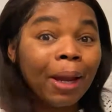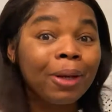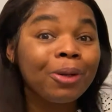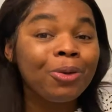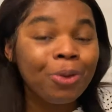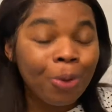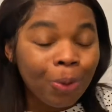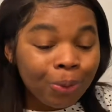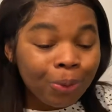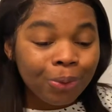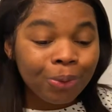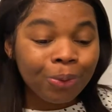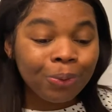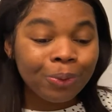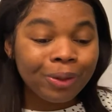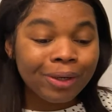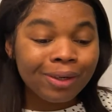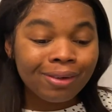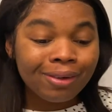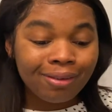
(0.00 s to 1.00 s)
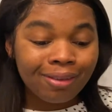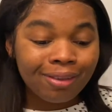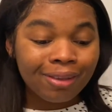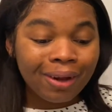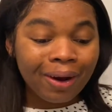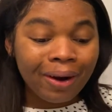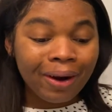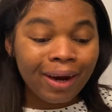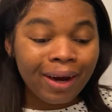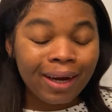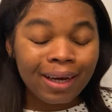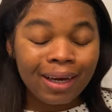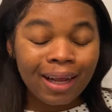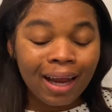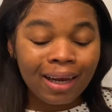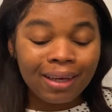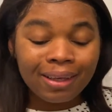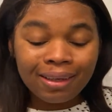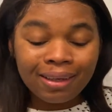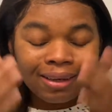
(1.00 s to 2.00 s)
I don't know where to start.
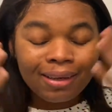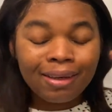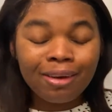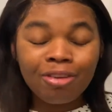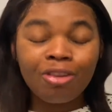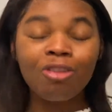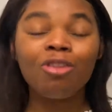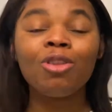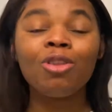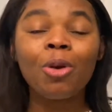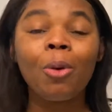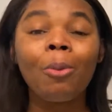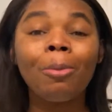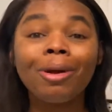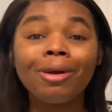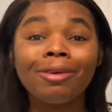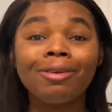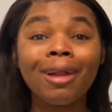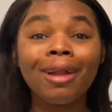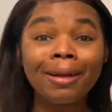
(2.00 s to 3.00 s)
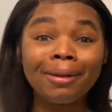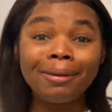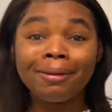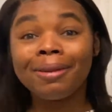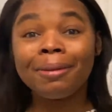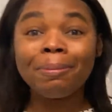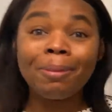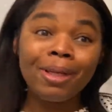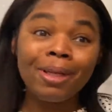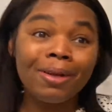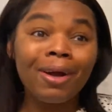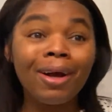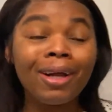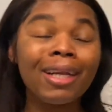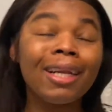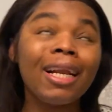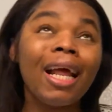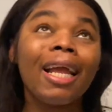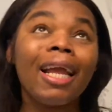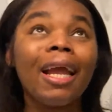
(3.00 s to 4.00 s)
There's just so much that needs to be done,
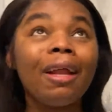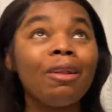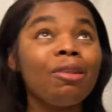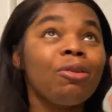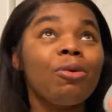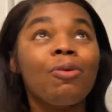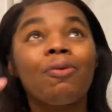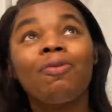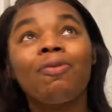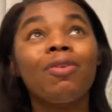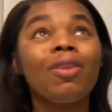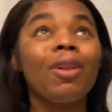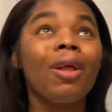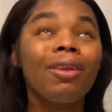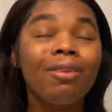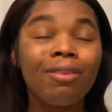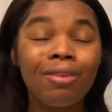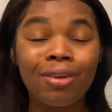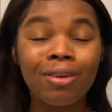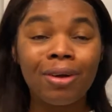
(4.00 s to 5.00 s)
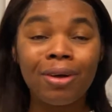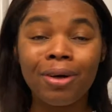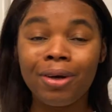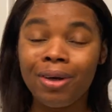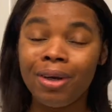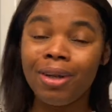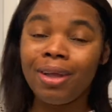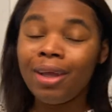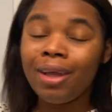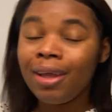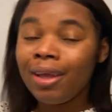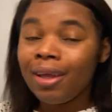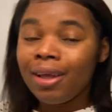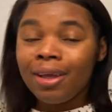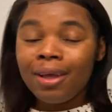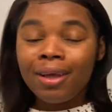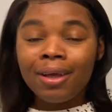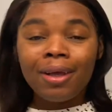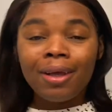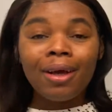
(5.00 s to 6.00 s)
and I get so flustered.
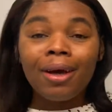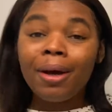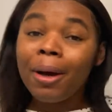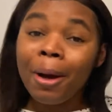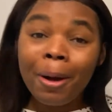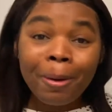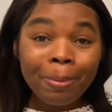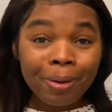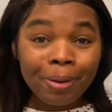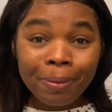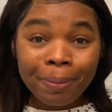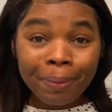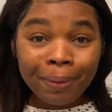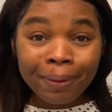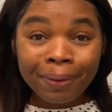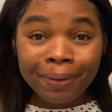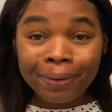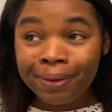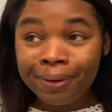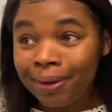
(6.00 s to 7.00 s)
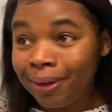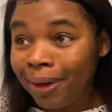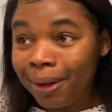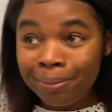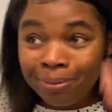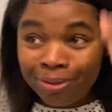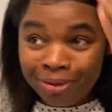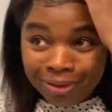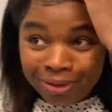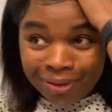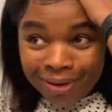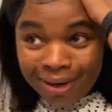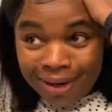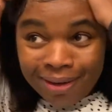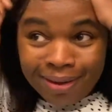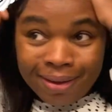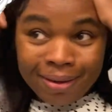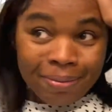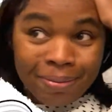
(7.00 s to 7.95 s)
Oh, people, I'm stressed.